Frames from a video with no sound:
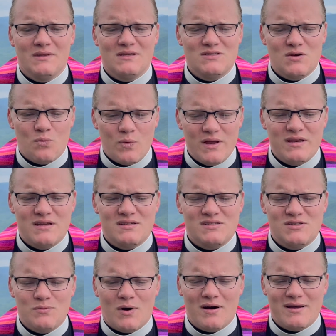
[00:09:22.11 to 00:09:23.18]
to witness
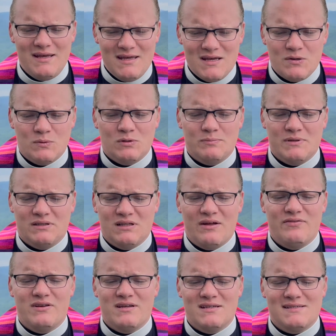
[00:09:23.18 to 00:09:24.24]
to our equal
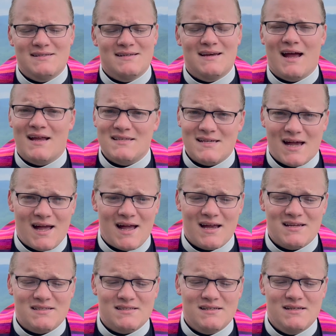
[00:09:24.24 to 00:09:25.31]
belovedness in God's
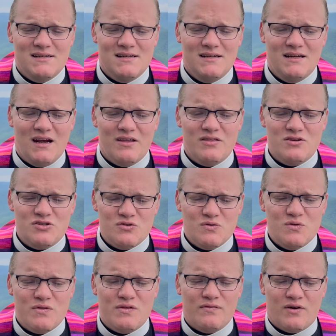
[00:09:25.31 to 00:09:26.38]
eyes and the
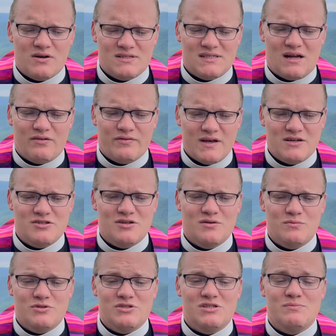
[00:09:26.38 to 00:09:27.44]
truth of our salvation
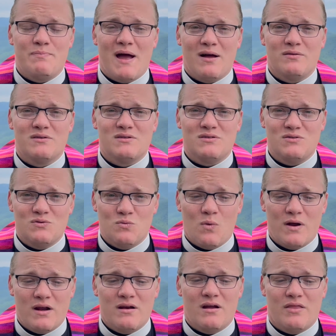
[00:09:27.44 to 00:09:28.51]
which is bound to
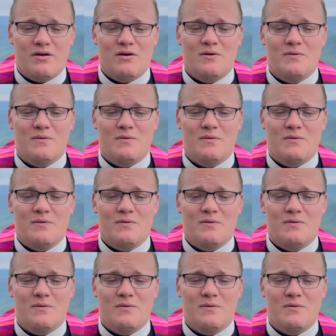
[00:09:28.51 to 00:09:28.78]
one another.